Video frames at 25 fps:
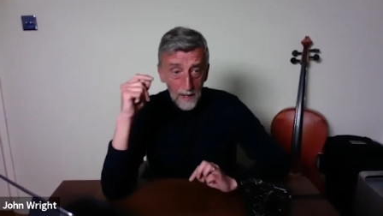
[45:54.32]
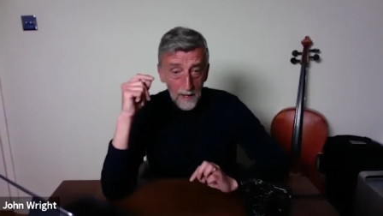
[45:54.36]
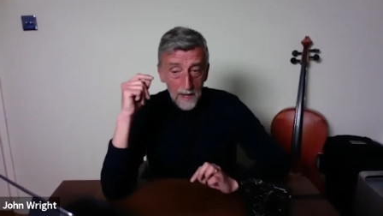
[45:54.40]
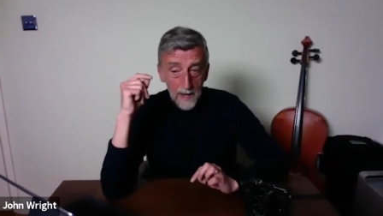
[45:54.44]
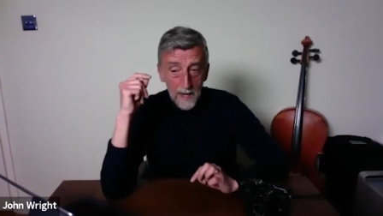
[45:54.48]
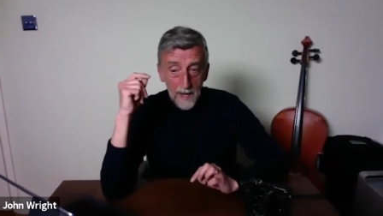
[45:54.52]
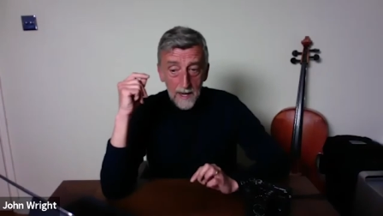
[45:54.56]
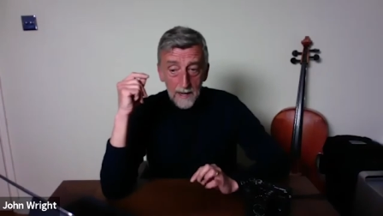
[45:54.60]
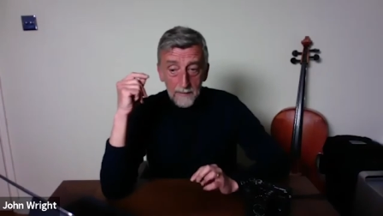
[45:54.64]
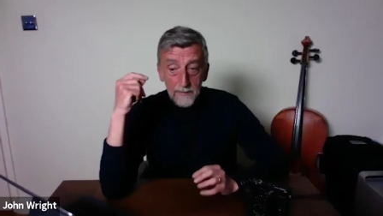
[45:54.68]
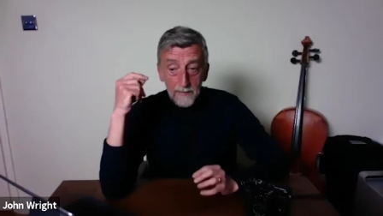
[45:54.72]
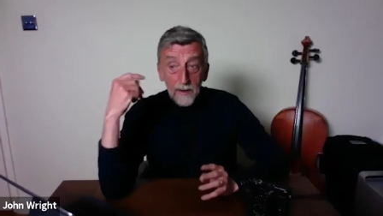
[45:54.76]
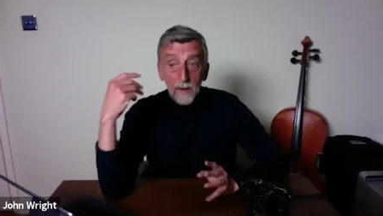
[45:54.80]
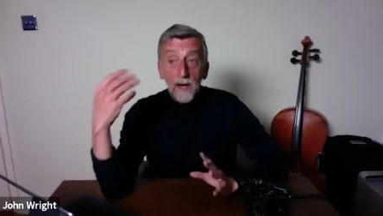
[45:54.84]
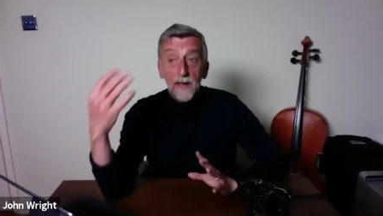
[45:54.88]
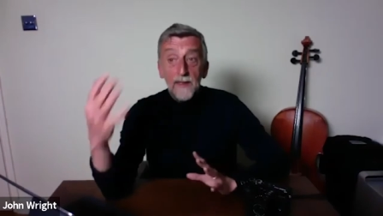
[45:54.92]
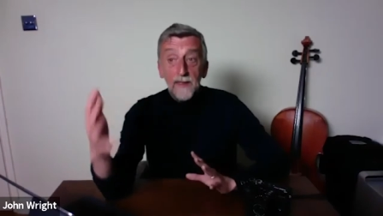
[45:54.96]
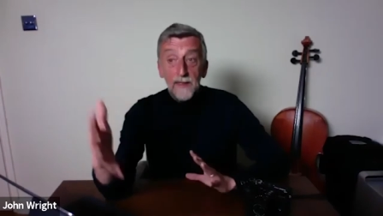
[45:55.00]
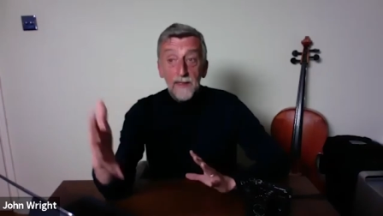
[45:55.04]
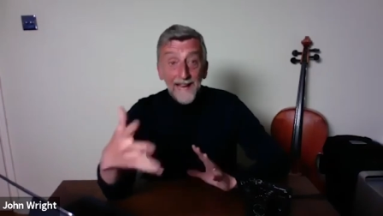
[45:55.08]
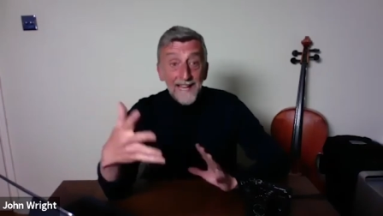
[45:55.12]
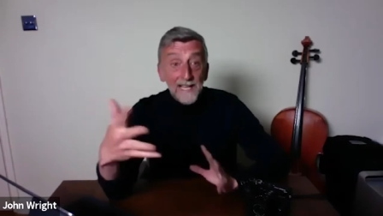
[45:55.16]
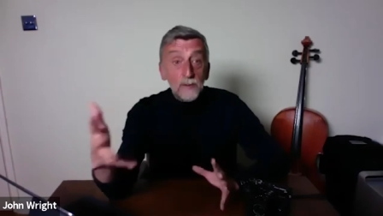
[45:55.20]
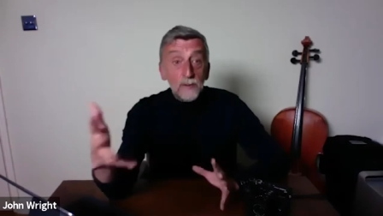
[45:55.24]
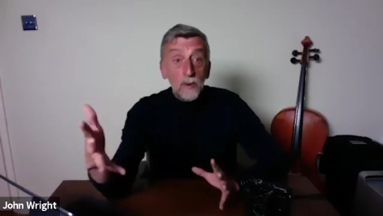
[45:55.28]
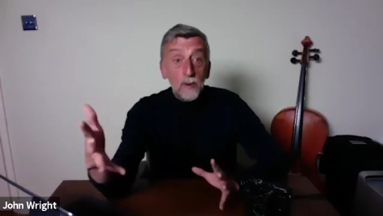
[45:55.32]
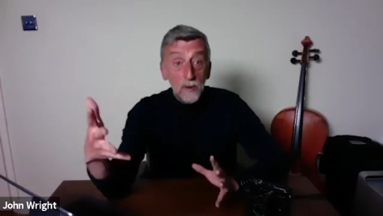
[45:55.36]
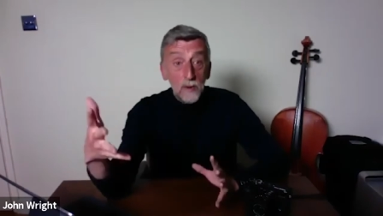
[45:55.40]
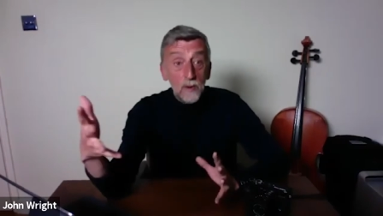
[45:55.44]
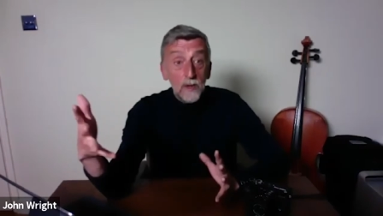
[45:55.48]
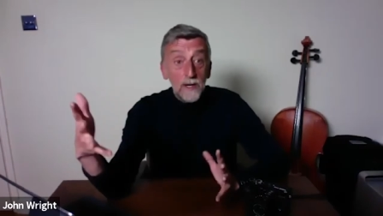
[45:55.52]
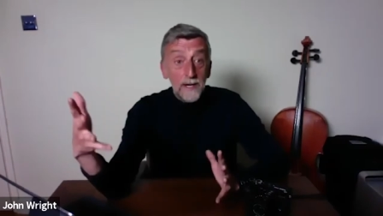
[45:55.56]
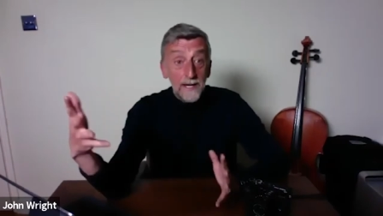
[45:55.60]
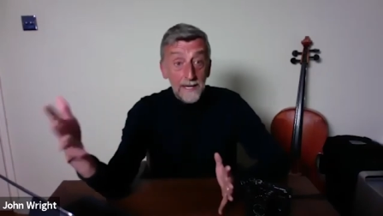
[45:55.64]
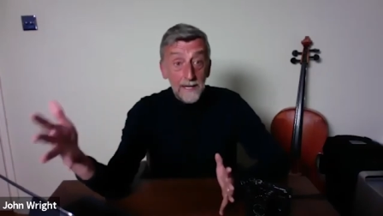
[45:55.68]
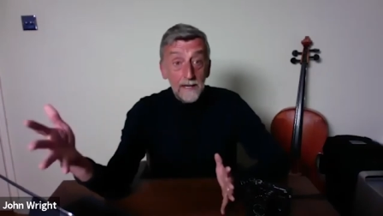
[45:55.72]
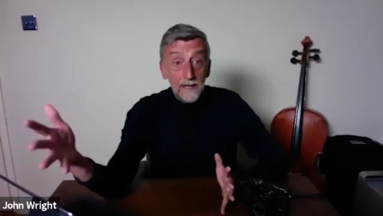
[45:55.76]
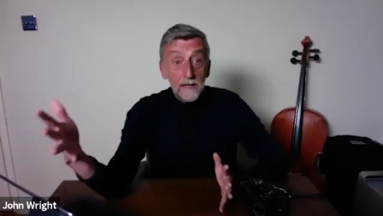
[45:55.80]
um, and that's why we're
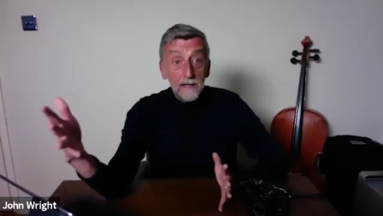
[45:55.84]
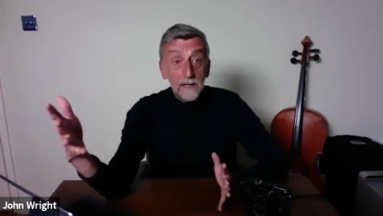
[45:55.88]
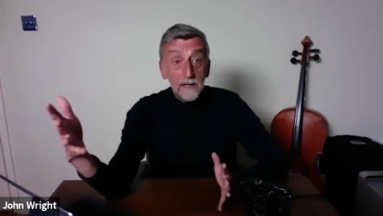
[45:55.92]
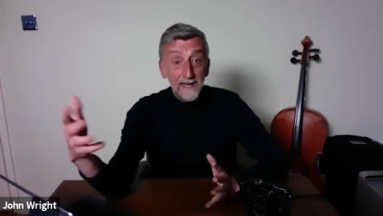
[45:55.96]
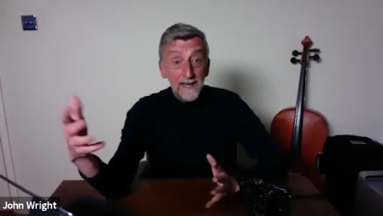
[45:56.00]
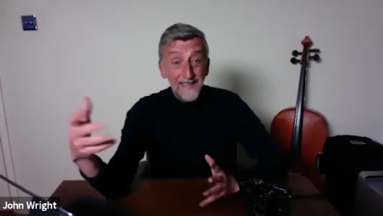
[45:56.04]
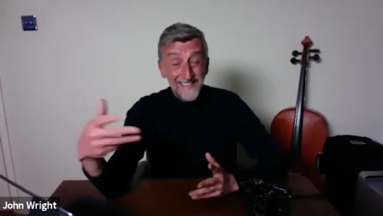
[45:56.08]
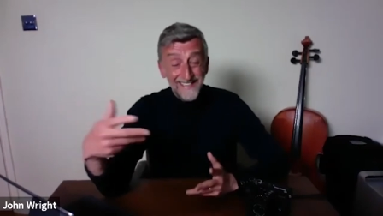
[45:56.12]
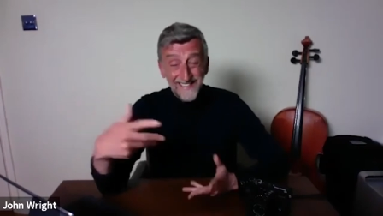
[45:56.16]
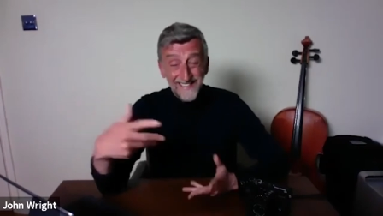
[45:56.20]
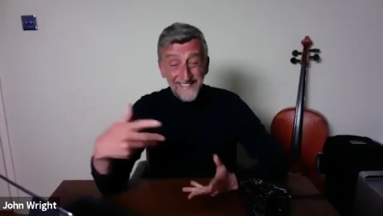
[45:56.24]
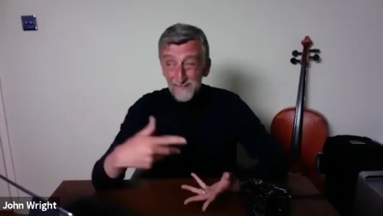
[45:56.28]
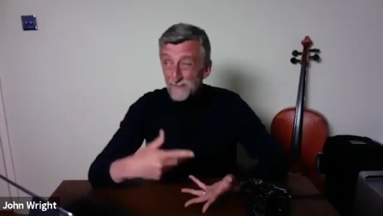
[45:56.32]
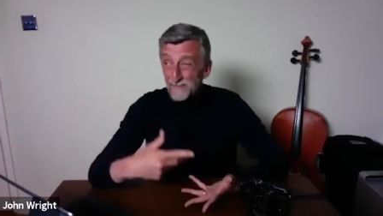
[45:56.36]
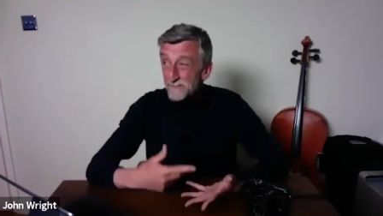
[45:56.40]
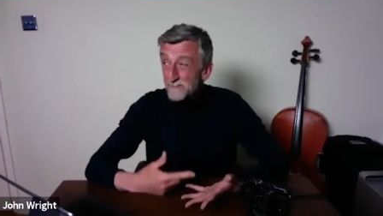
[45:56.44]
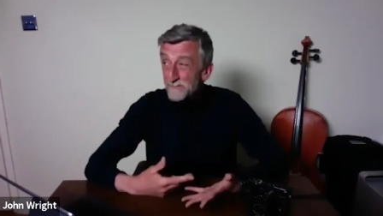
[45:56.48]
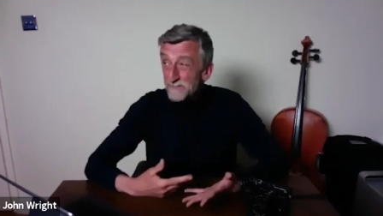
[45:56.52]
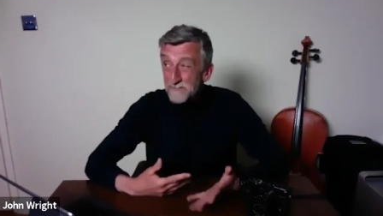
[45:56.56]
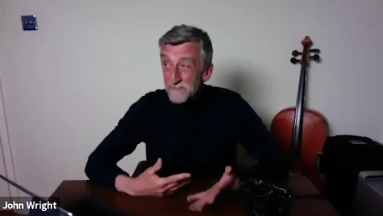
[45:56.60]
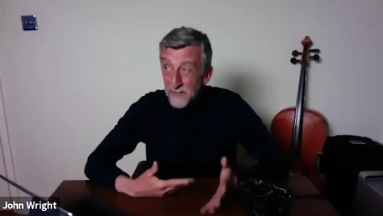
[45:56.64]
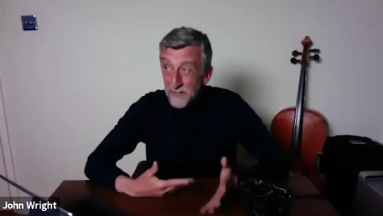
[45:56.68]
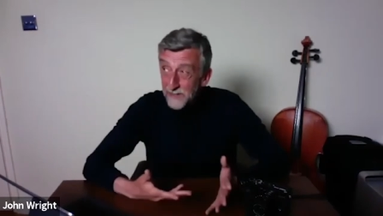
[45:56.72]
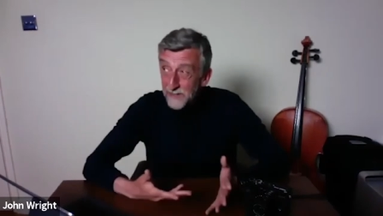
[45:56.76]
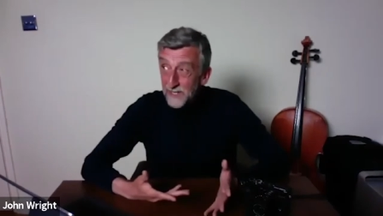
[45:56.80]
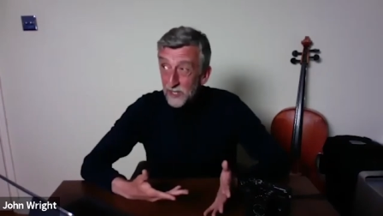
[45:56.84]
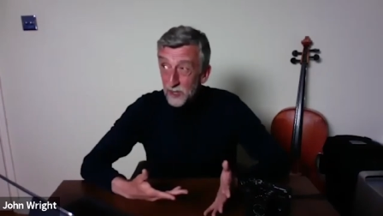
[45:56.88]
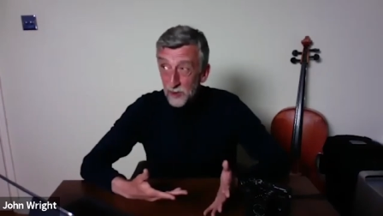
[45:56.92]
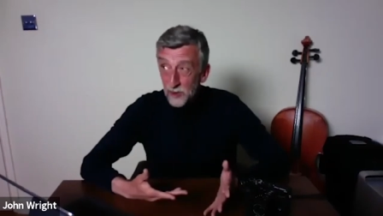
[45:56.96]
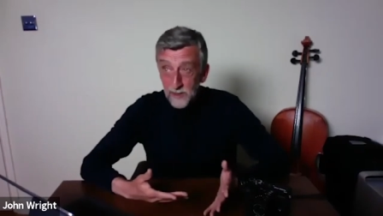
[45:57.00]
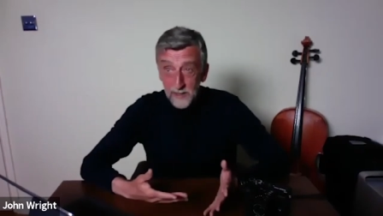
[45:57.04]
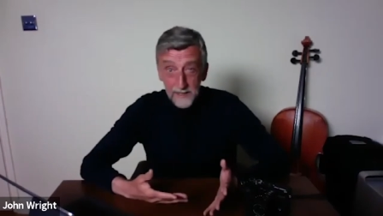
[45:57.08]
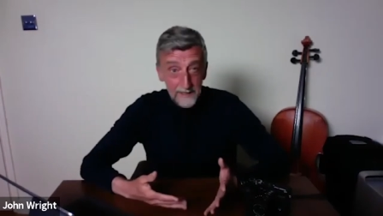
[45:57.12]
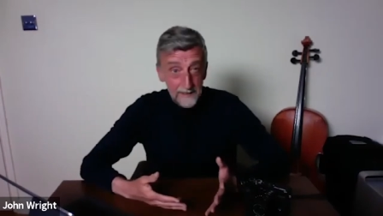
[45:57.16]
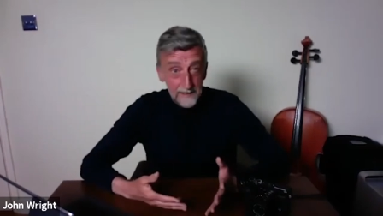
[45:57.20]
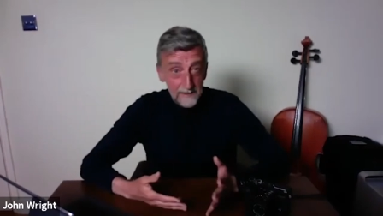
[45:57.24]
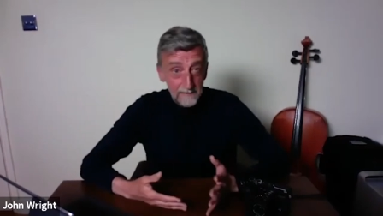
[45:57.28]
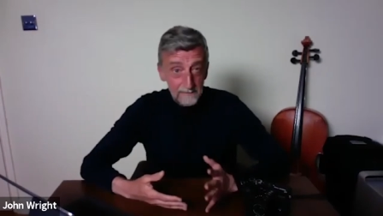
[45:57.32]
here is to maybe try
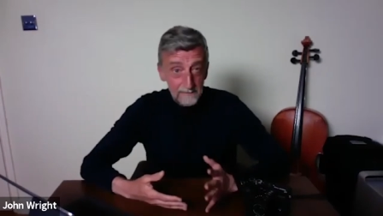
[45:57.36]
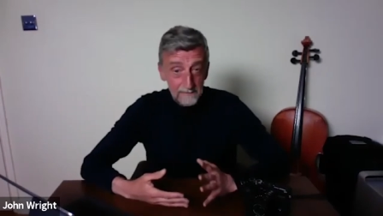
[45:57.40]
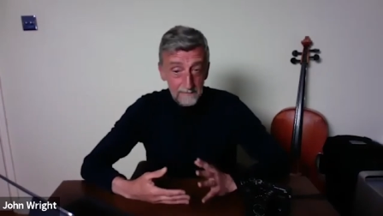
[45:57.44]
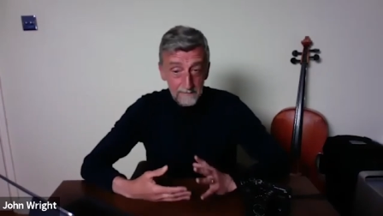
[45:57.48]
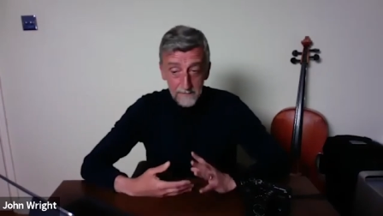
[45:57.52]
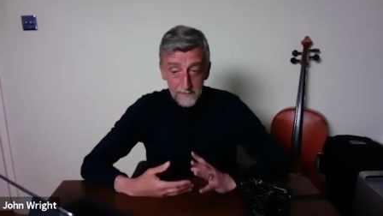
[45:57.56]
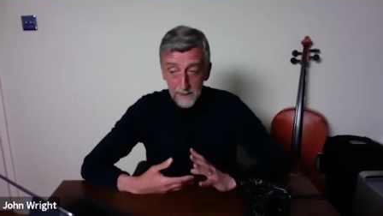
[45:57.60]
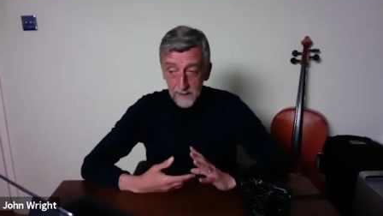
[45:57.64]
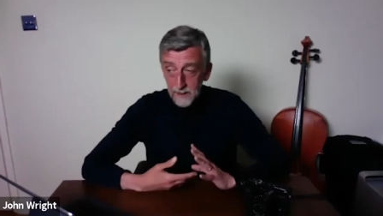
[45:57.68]
and